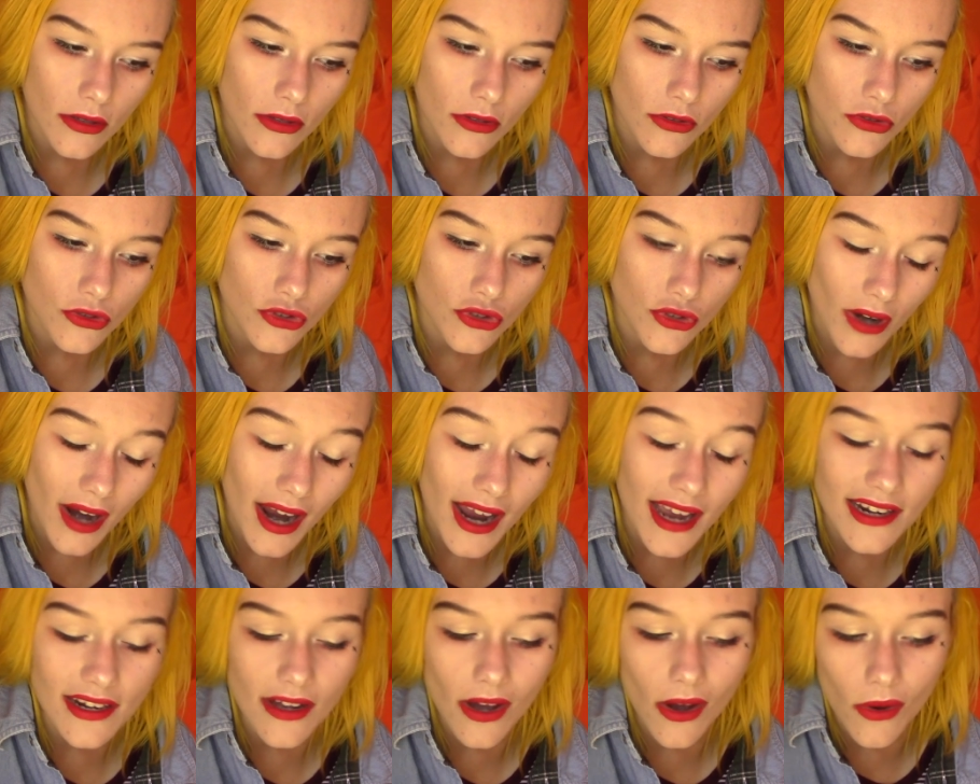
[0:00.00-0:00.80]

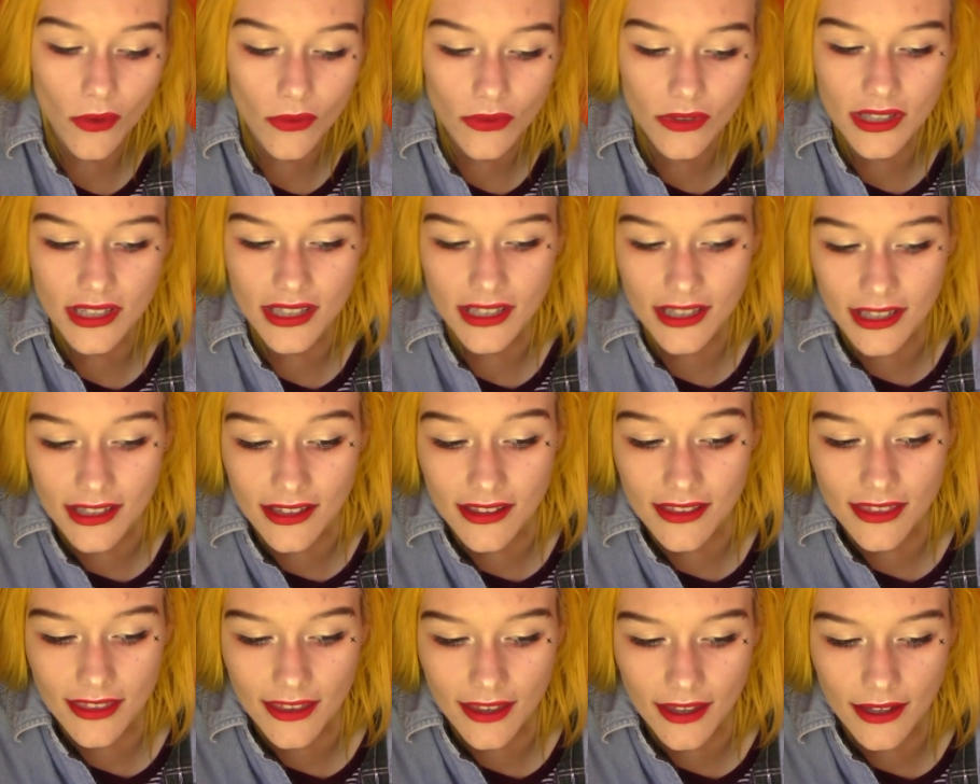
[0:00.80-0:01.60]
try to only
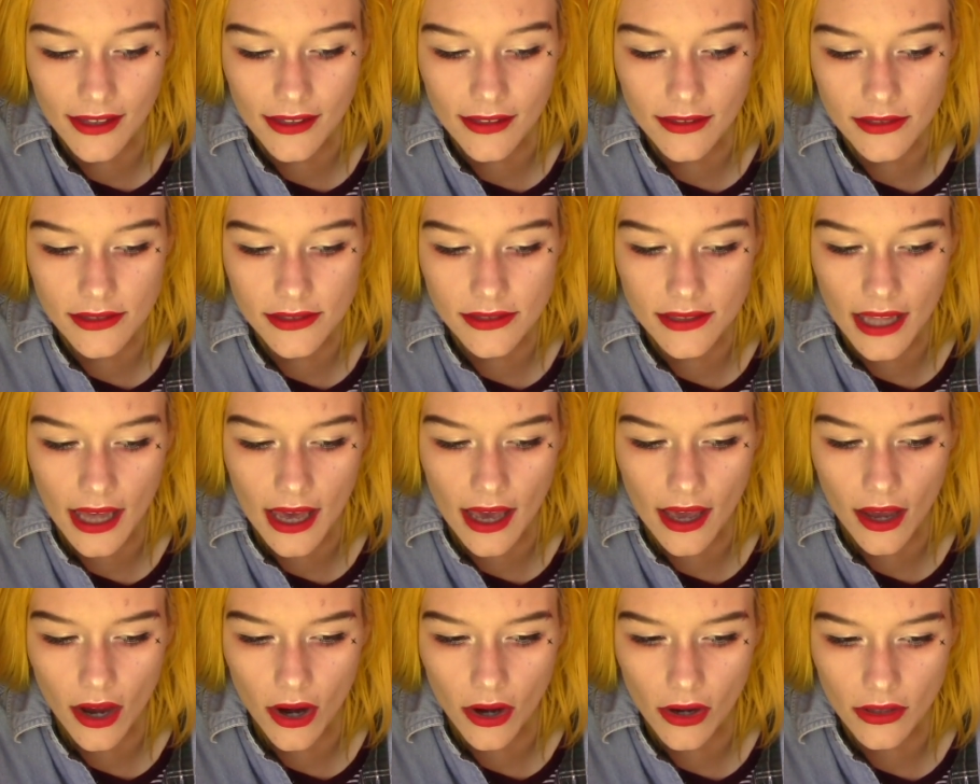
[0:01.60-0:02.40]
eat things
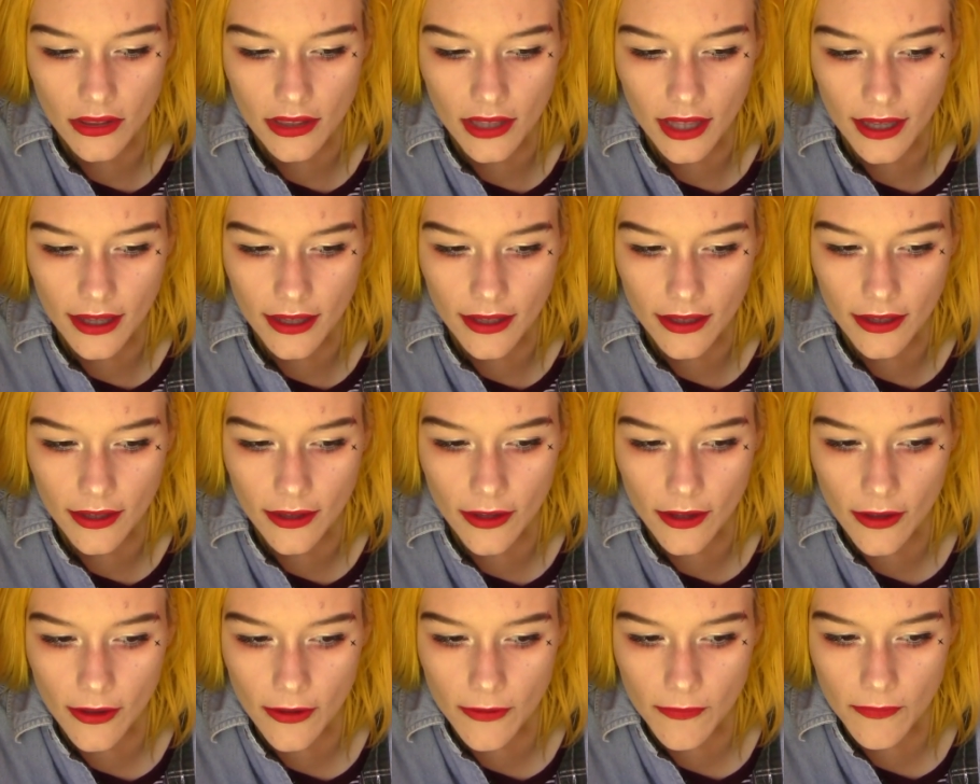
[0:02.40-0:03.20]
that are like
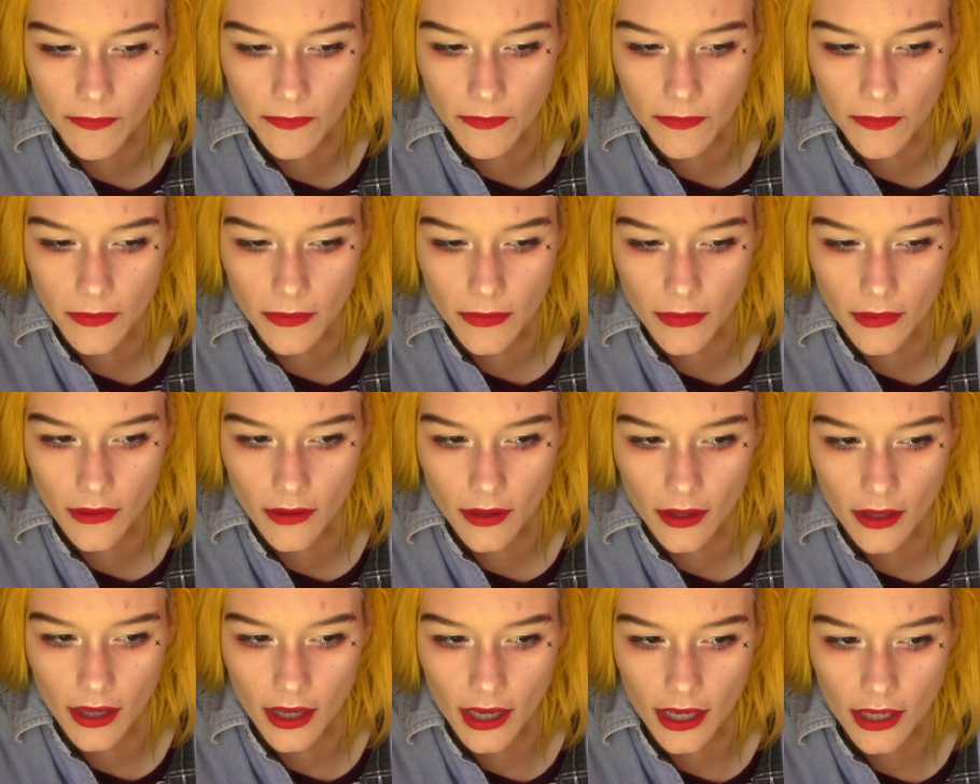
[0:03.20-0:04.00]

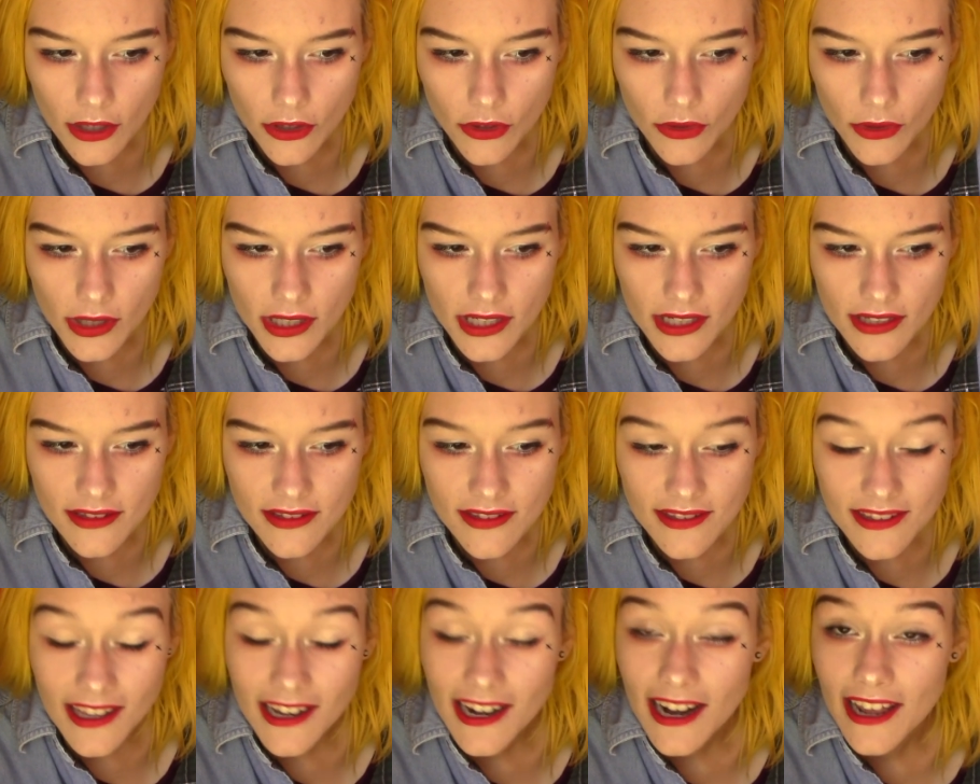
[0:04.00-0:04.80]

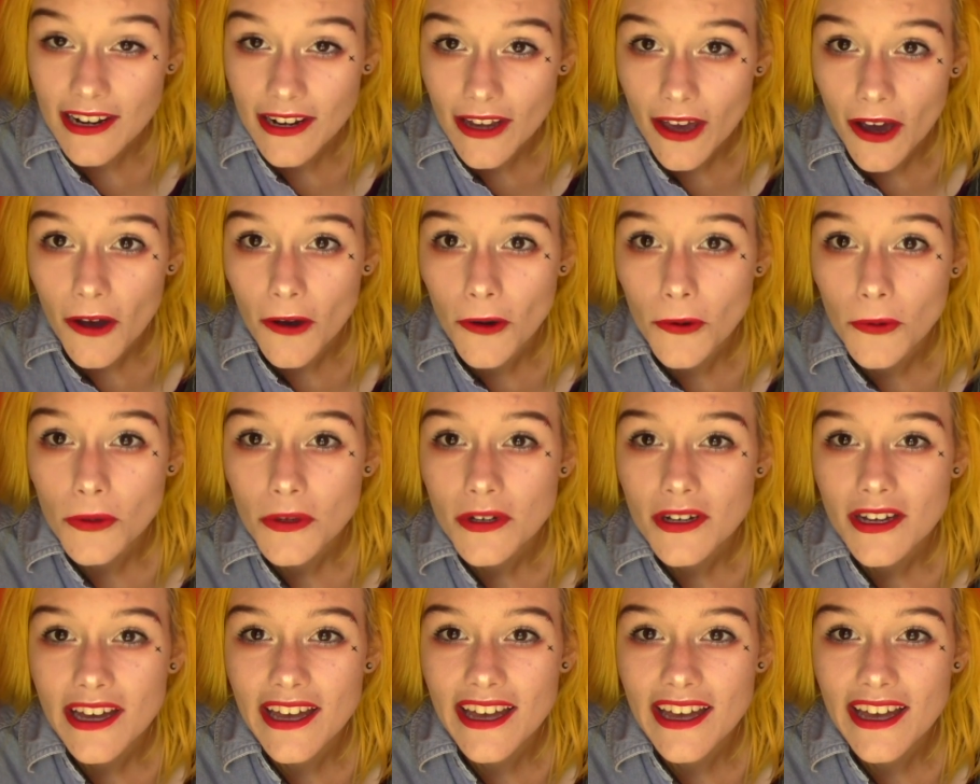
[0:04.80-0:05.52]
ingredients that I know